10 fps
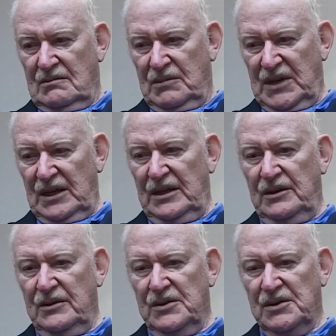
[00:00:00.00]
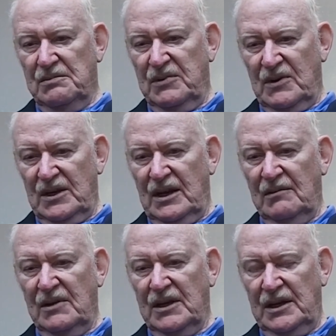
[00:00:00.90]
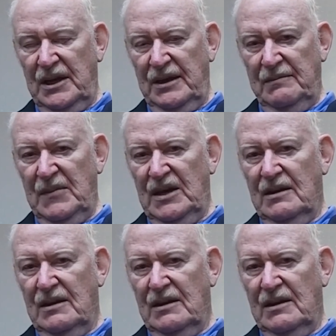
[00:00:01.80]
But I need your support. I want to name